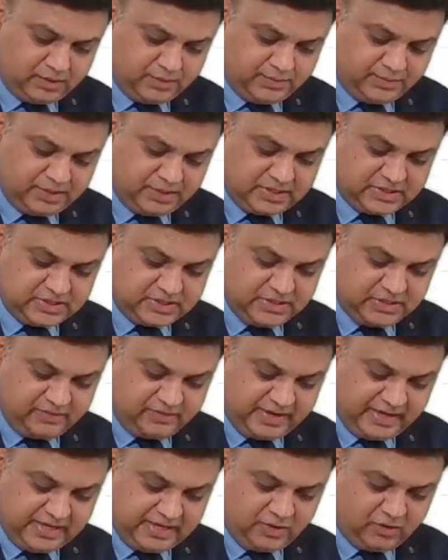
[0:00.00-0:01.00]
present
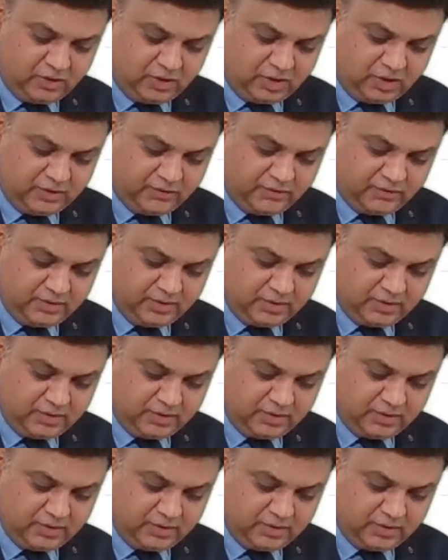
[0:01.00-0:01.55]
value of